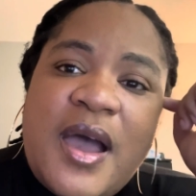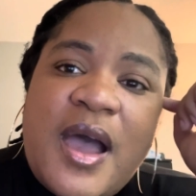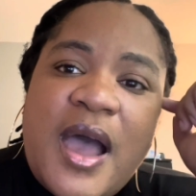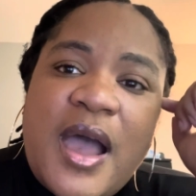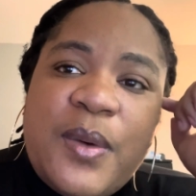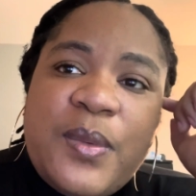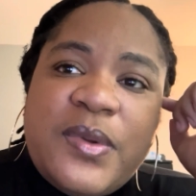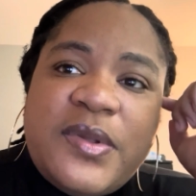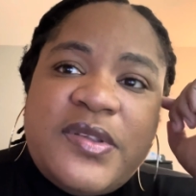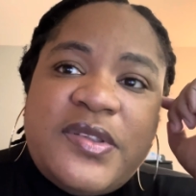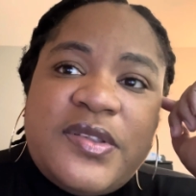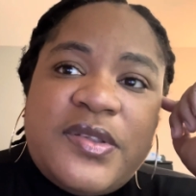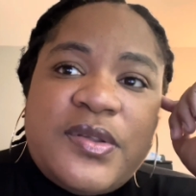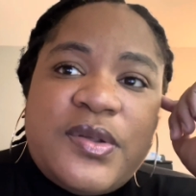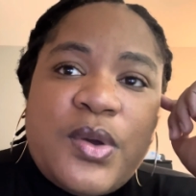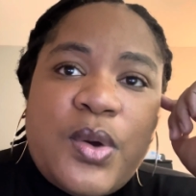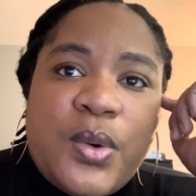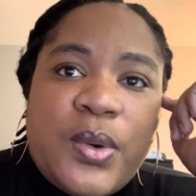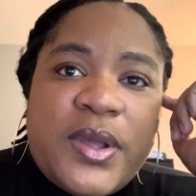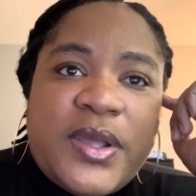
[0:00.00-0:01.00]
I was
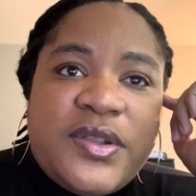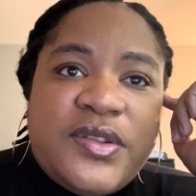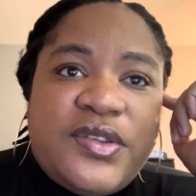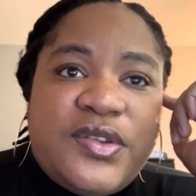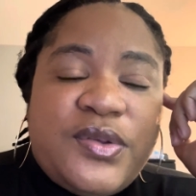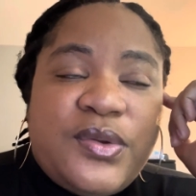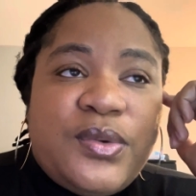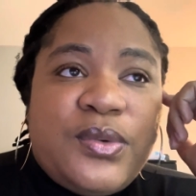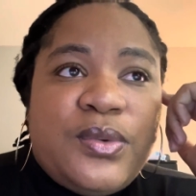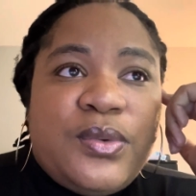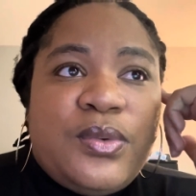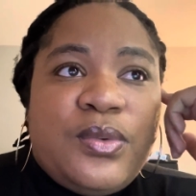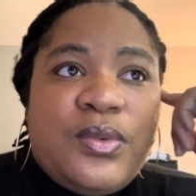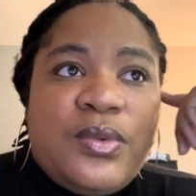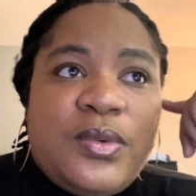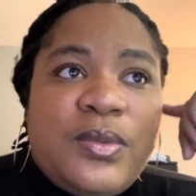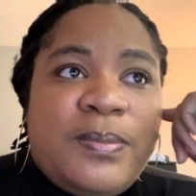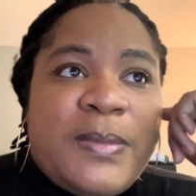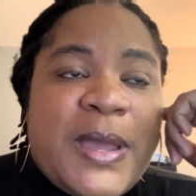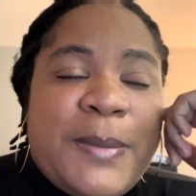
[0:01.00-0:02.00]
going to
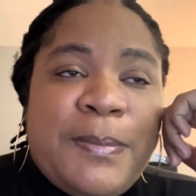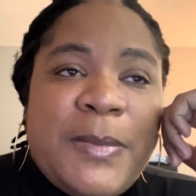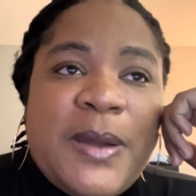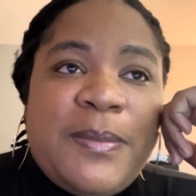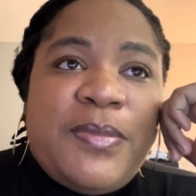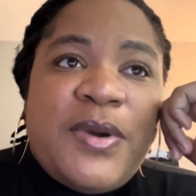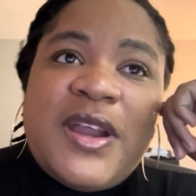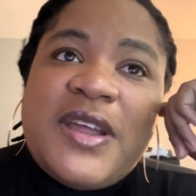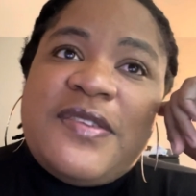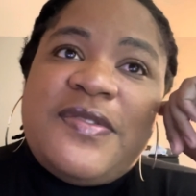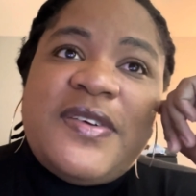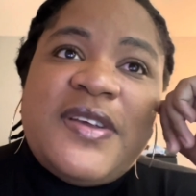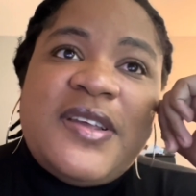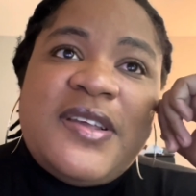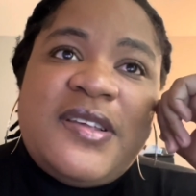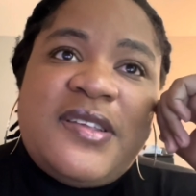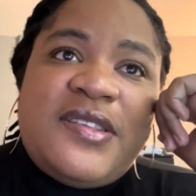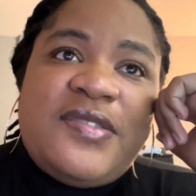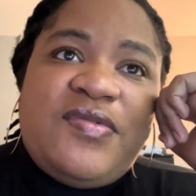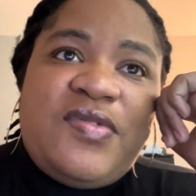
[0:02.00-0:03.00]
make my
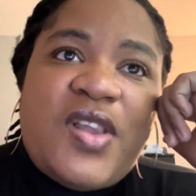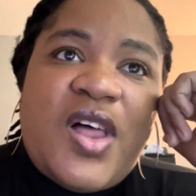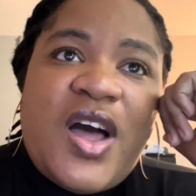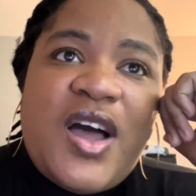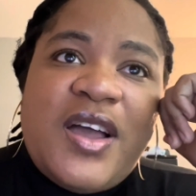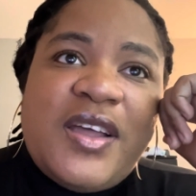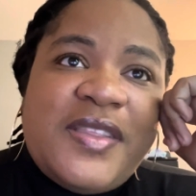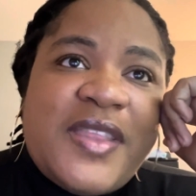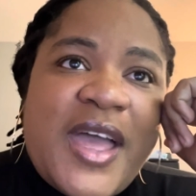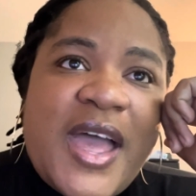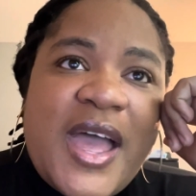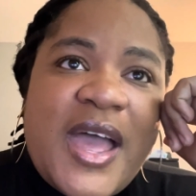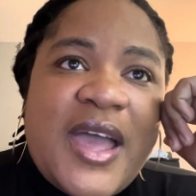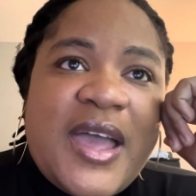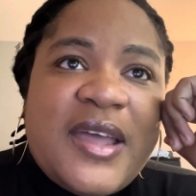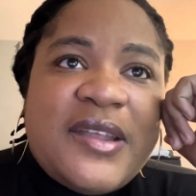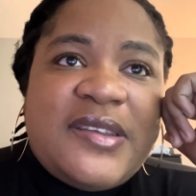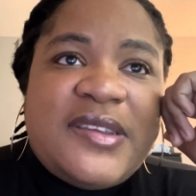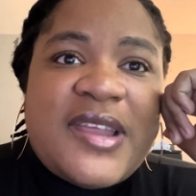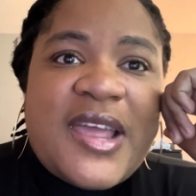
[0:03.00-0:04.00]
breakfast, vlog
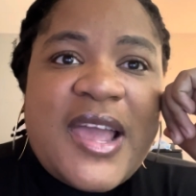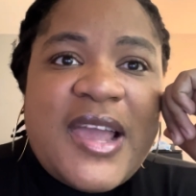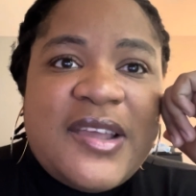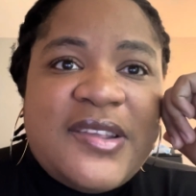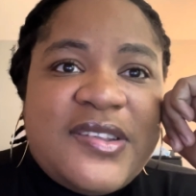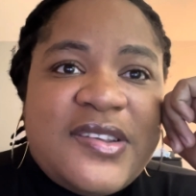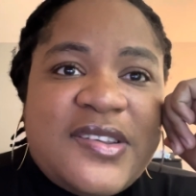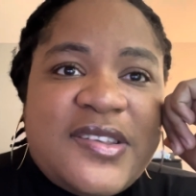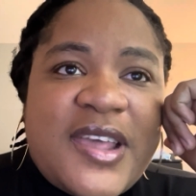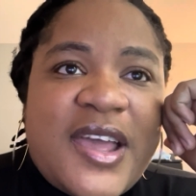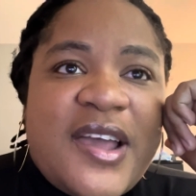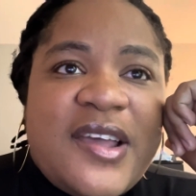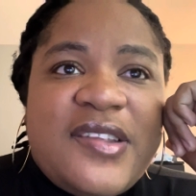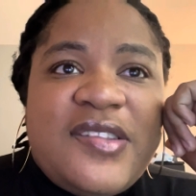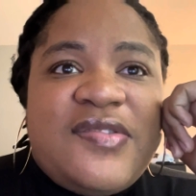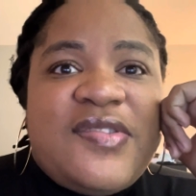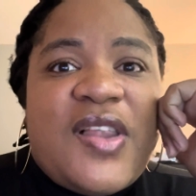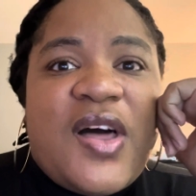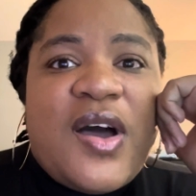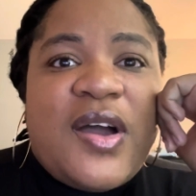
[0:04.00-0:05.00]
that, exercise,
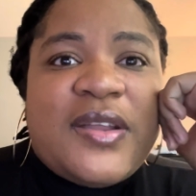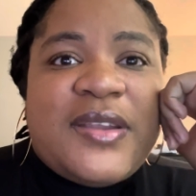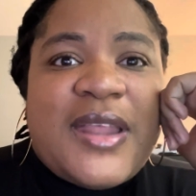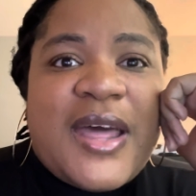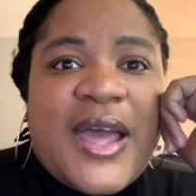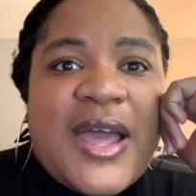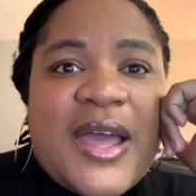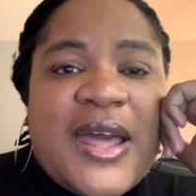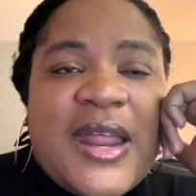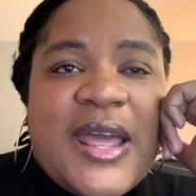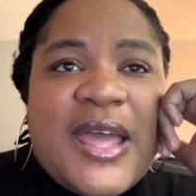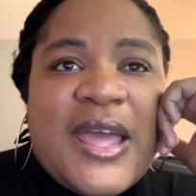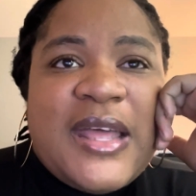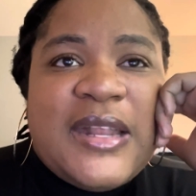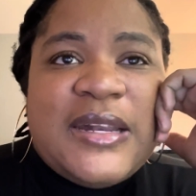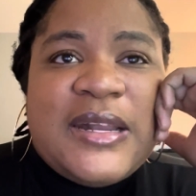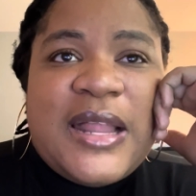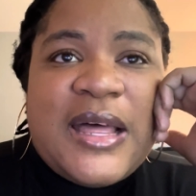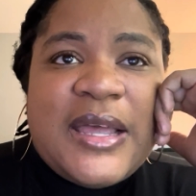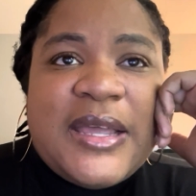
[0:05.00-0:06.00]
vlog that,
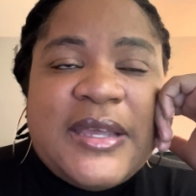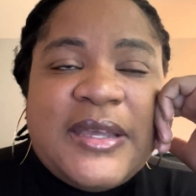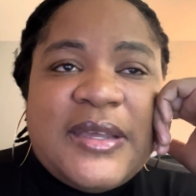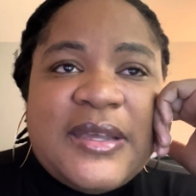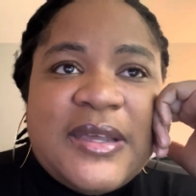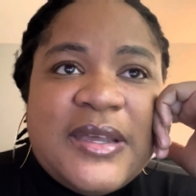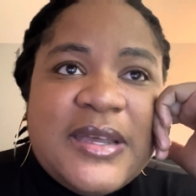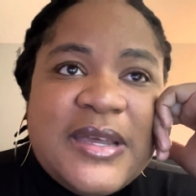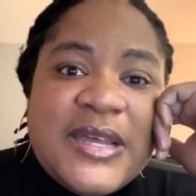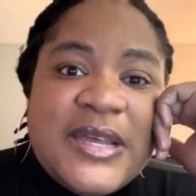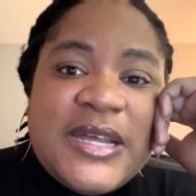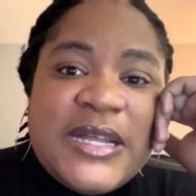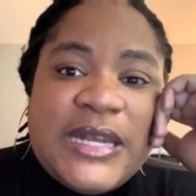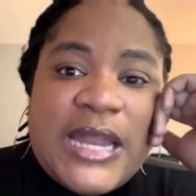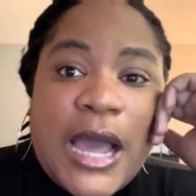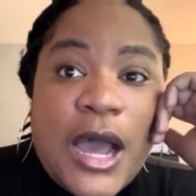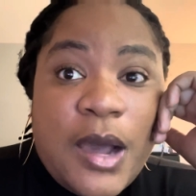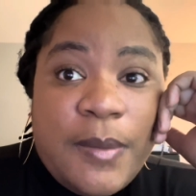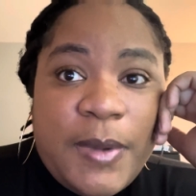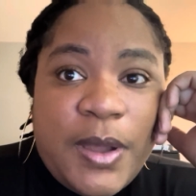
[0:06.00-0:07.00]
and like
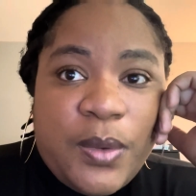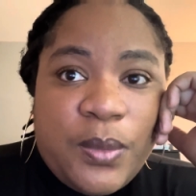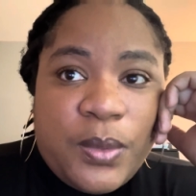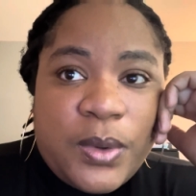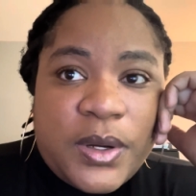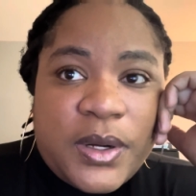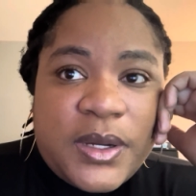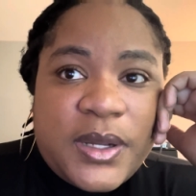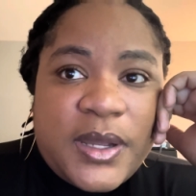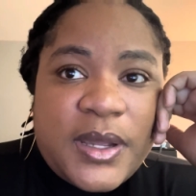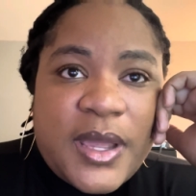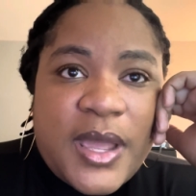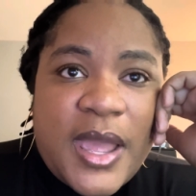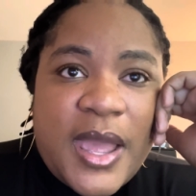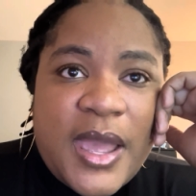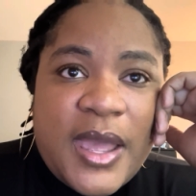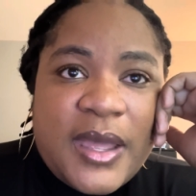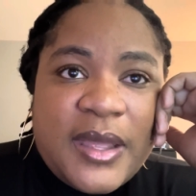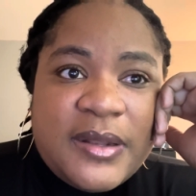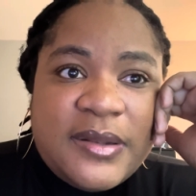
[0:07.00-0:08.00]
now I'm at work
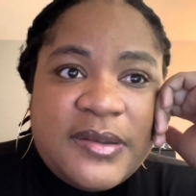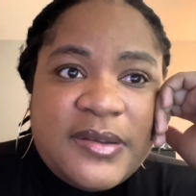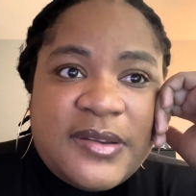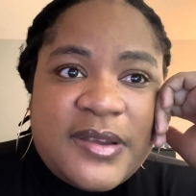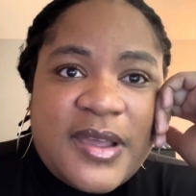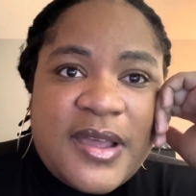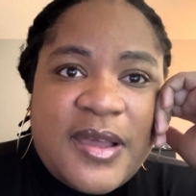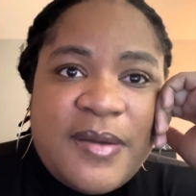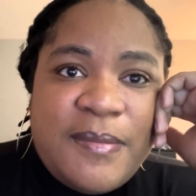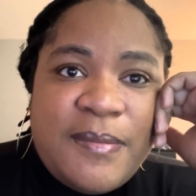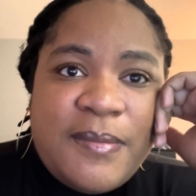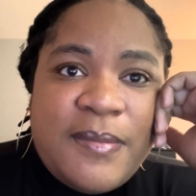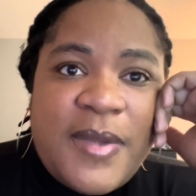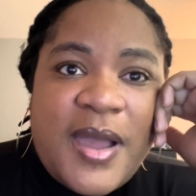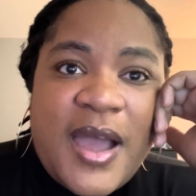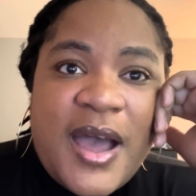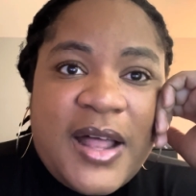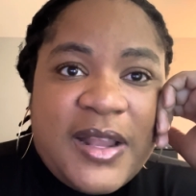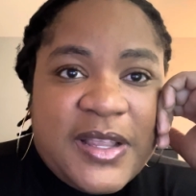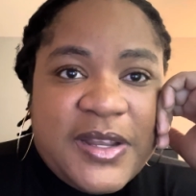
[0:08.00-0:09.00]
and I'm
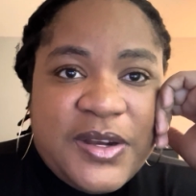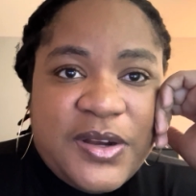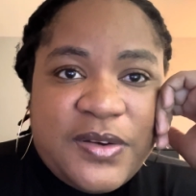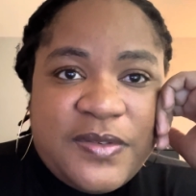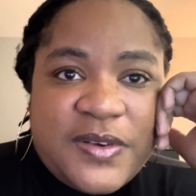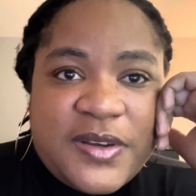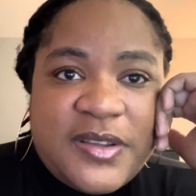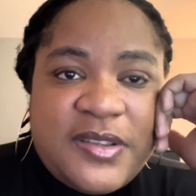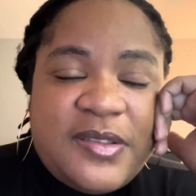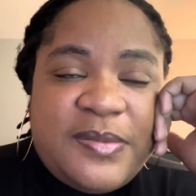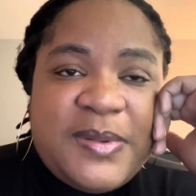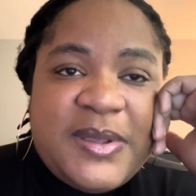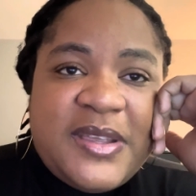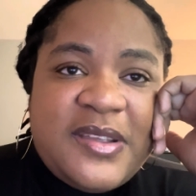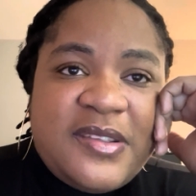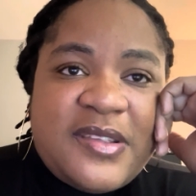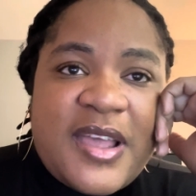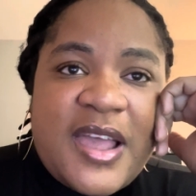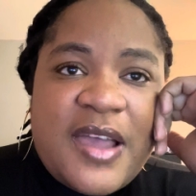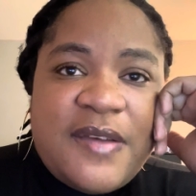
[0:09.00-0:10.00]
hella nervous
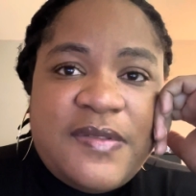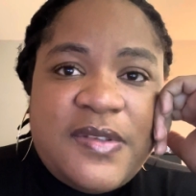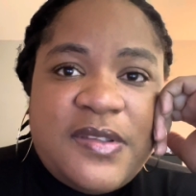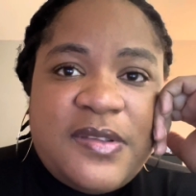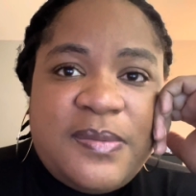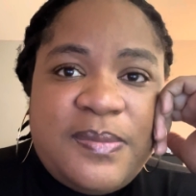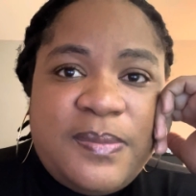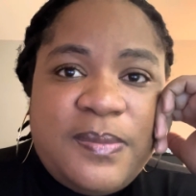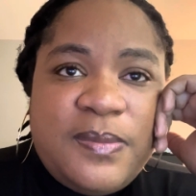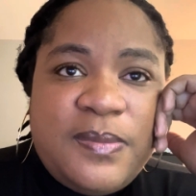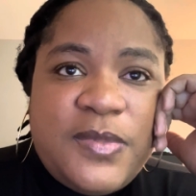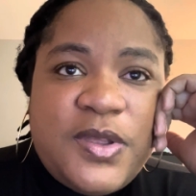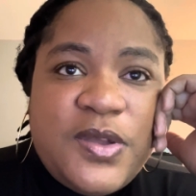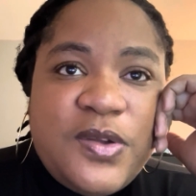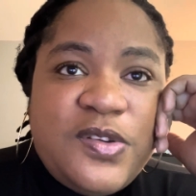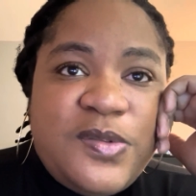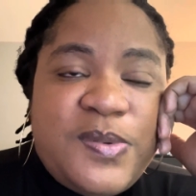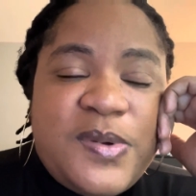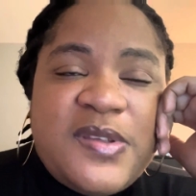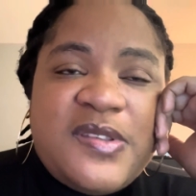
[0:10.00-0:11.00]
because I have this
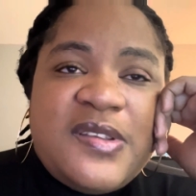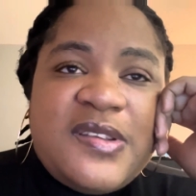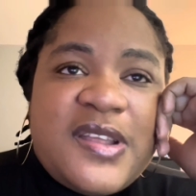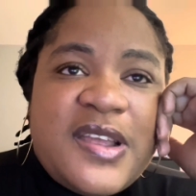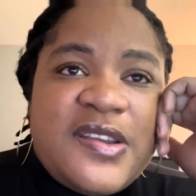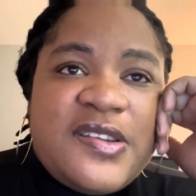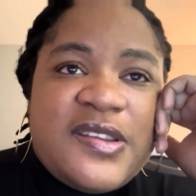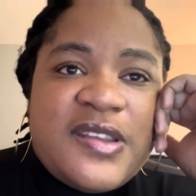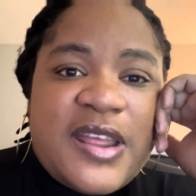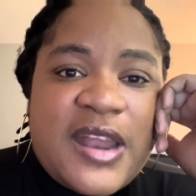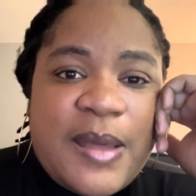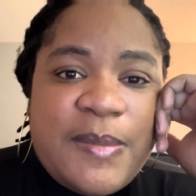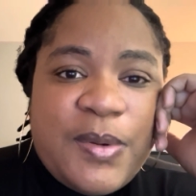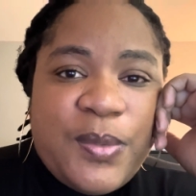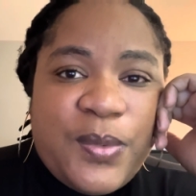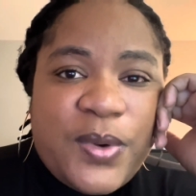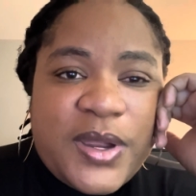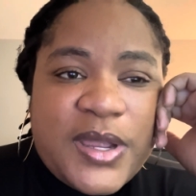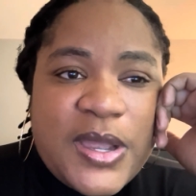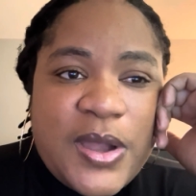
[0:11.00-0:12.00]
huge presentation that I've been
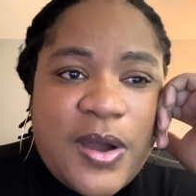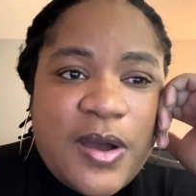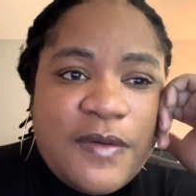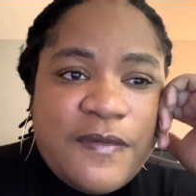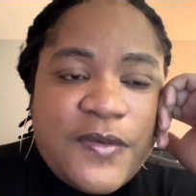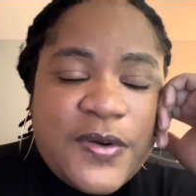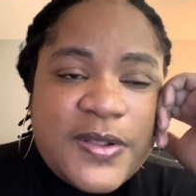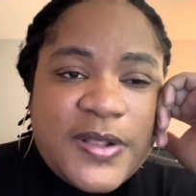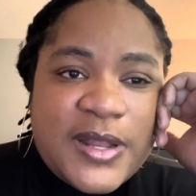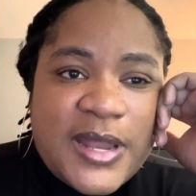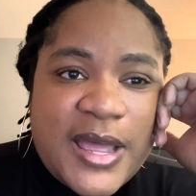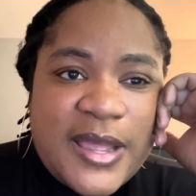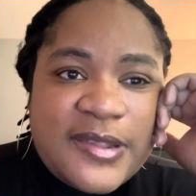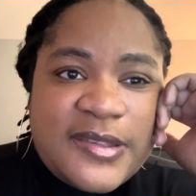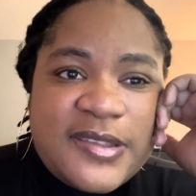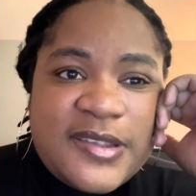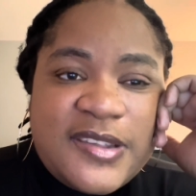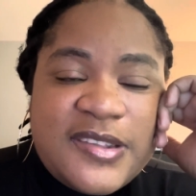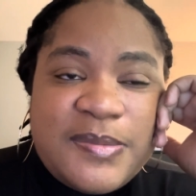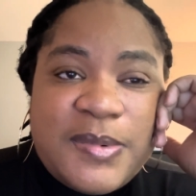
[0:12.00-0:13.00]
working on for the last
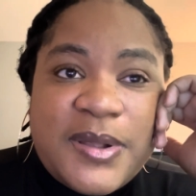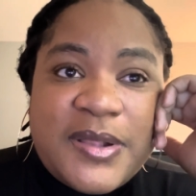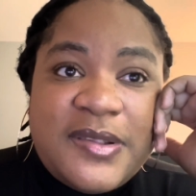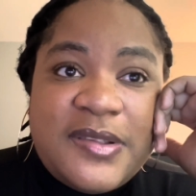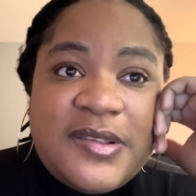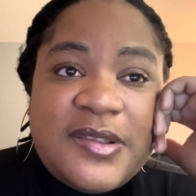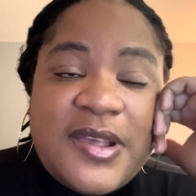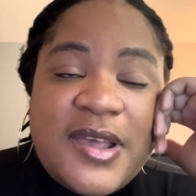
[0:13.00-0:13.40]
six months.